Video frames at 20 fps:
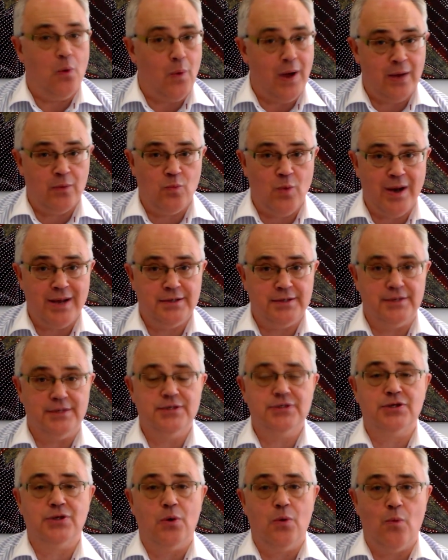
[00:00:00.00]
One
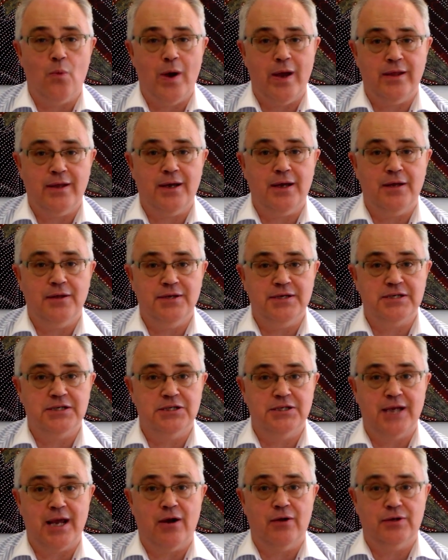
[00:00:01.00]
wonders whether this
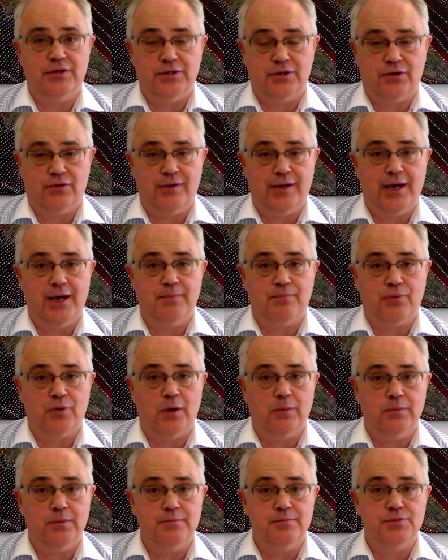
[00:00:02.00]
is going to create
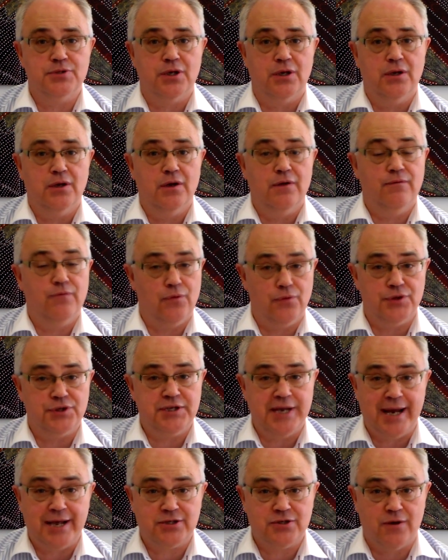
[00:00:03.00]
problems for the
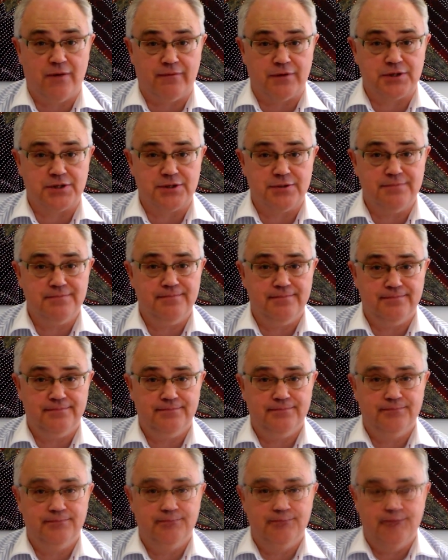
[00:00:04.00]
tax office.
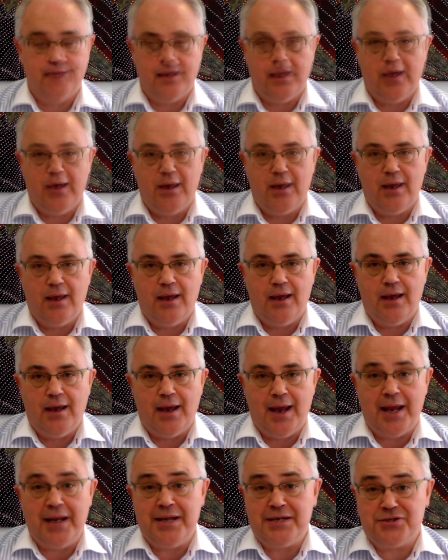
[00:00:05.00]

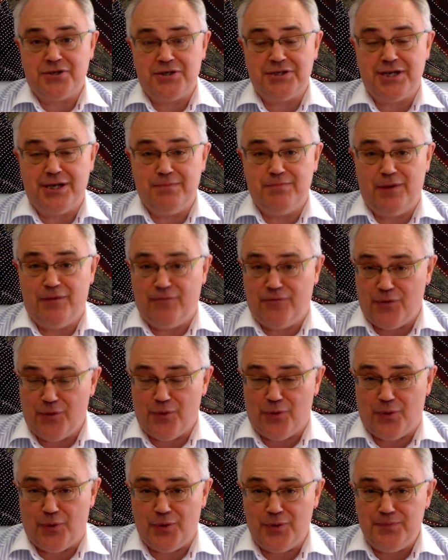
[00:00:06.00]
And as I said
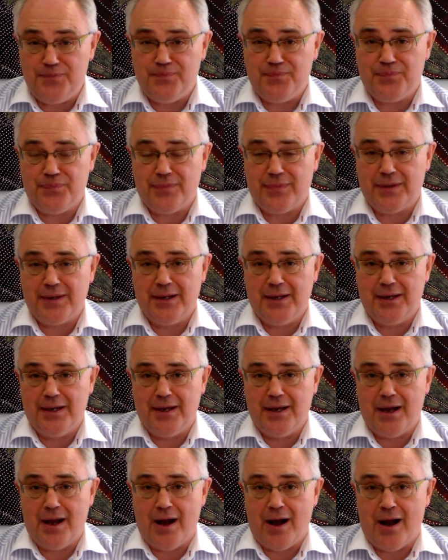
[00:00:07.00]
before,
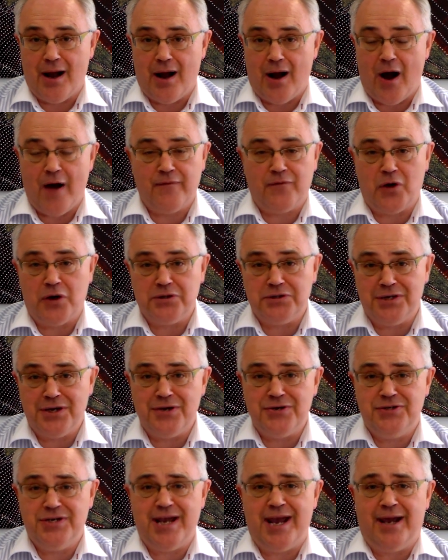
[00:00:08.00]
I've got
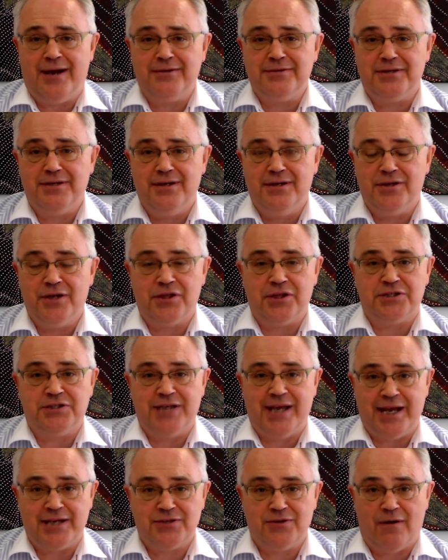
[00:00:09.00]
no doubt that the
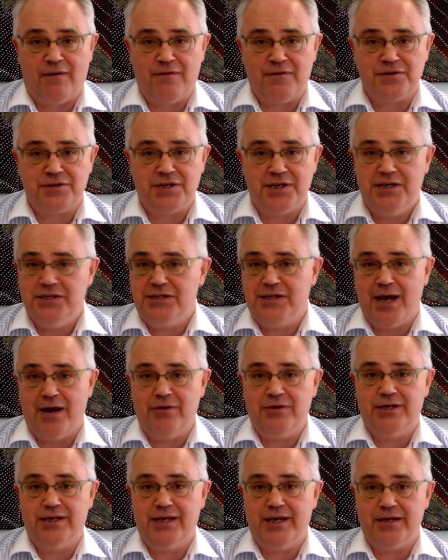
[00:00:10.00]
tax office is
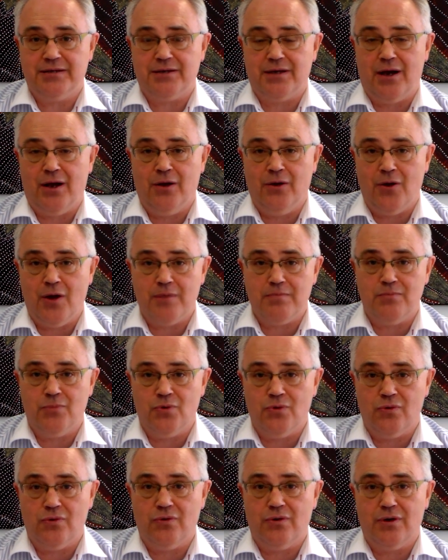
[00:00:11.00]
going to get a lot
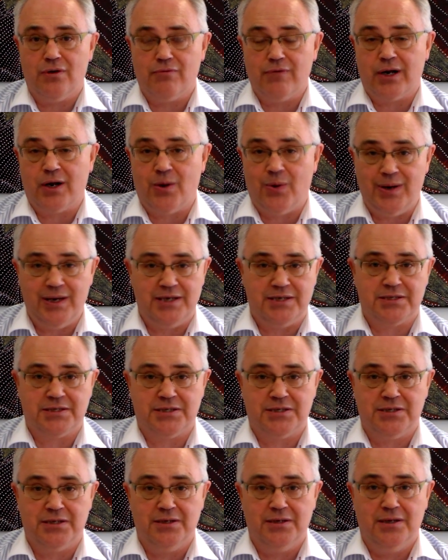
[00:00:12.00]
more
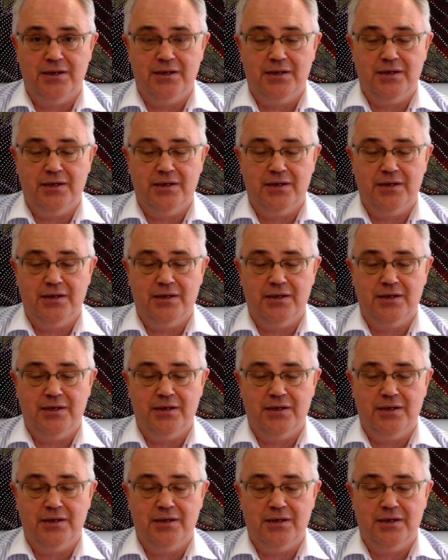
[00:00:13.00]
requests